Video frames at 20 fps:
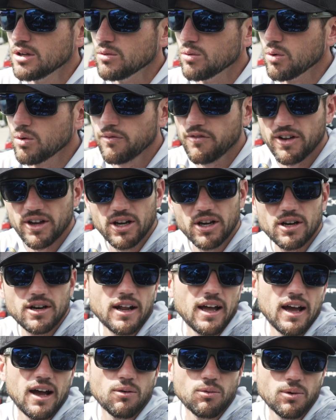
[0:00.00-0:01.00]
we'll figure it
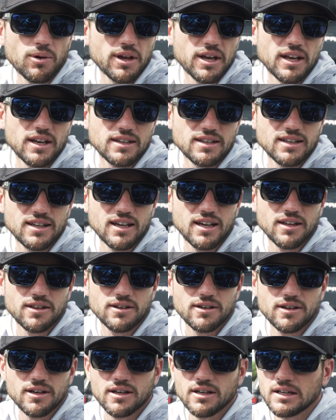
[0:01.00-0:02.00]
out. We'll get it
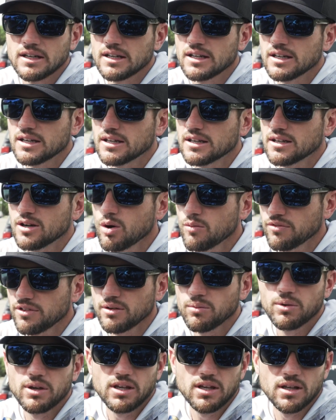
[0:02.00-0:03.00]
together, and
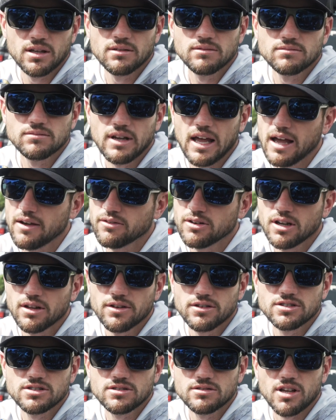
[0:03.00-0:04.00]
hopefully we can have
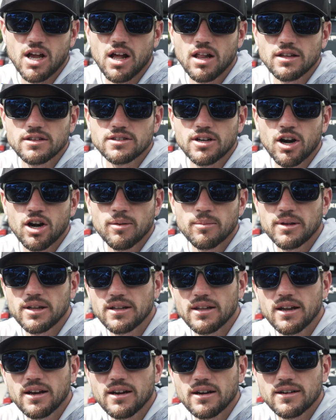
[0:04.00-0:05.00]
another solid
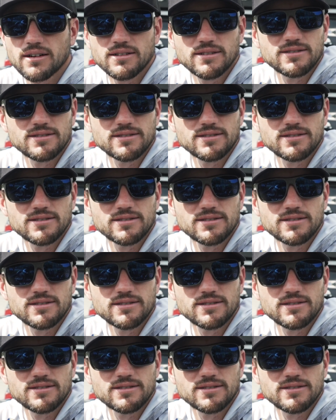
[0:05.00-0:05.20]
tournament there.